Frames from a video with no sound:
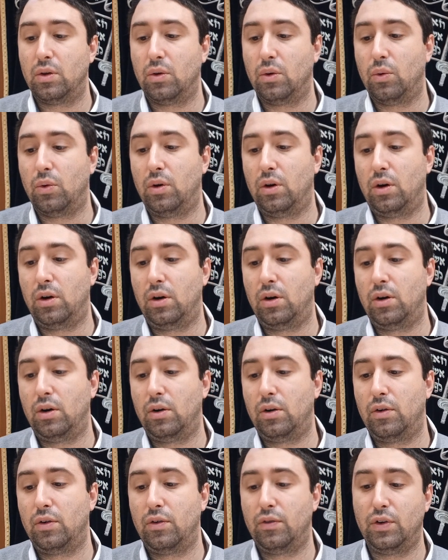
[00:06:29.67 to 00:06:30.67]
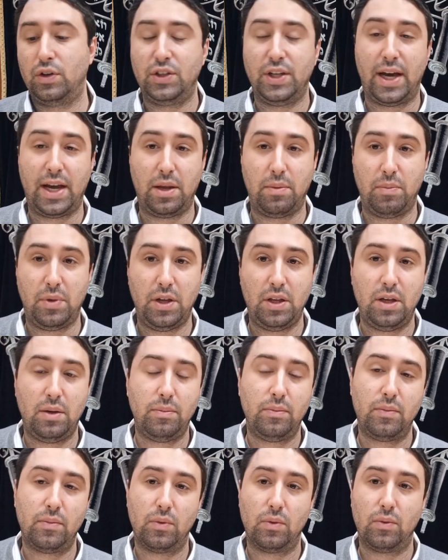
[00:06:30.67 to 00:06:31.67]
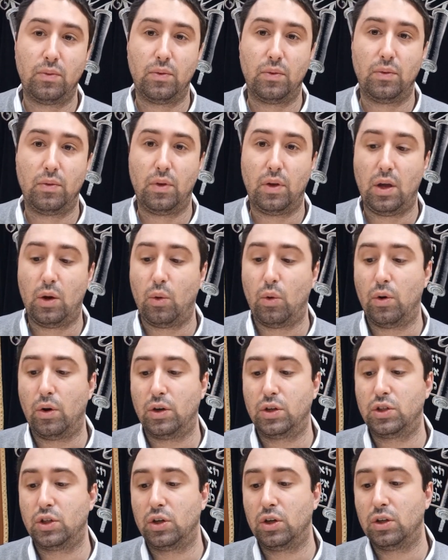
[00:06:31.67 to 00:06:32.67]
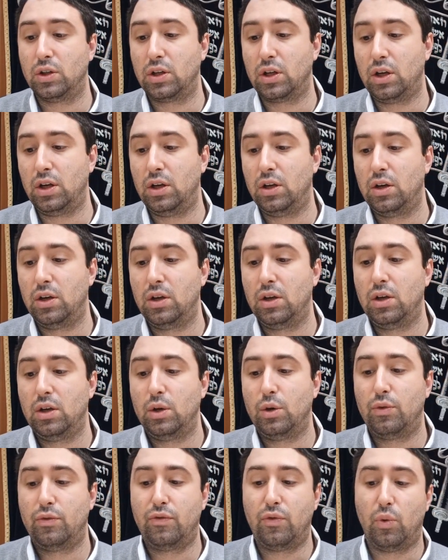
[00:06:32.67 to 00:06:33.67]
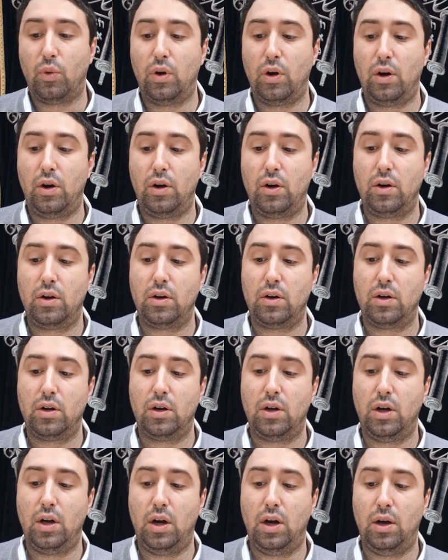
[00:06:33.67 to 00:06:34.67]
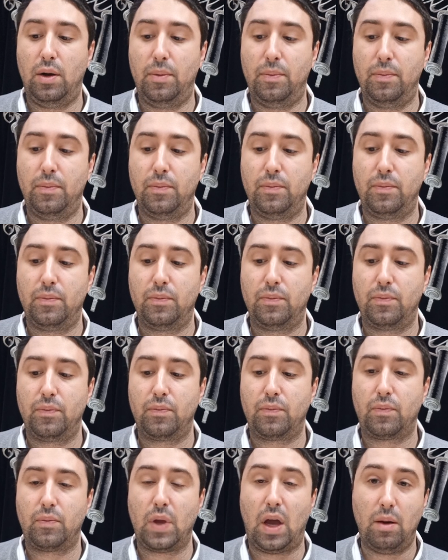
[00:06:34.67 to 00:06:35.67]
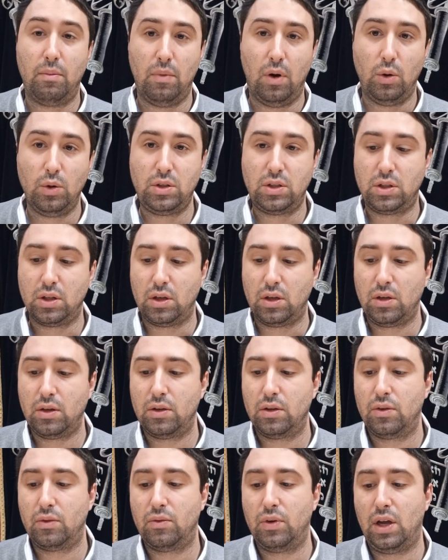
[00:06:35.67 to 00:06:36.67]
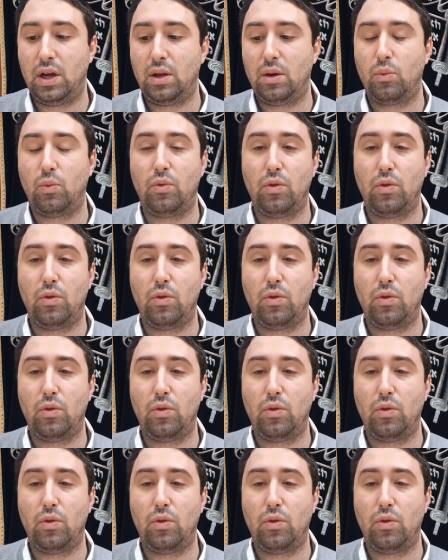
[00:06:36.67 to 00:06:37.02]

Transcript: or for zayin minim, or certainly for hamotzi, right?